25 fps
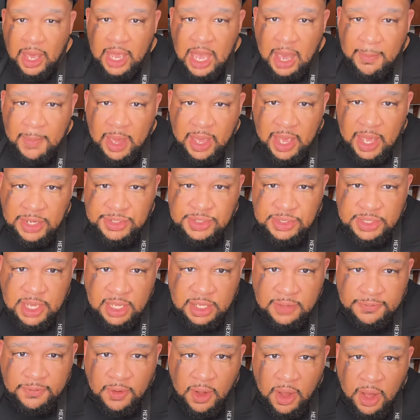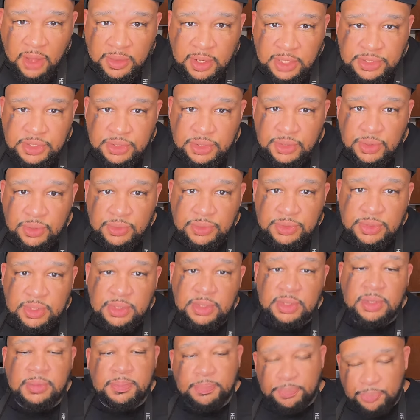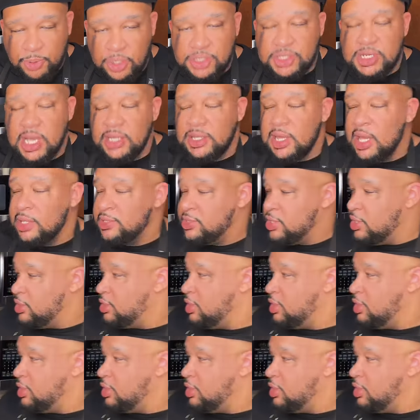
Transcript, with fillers: I got my answer. Thank you for all that you do. Appreciate that,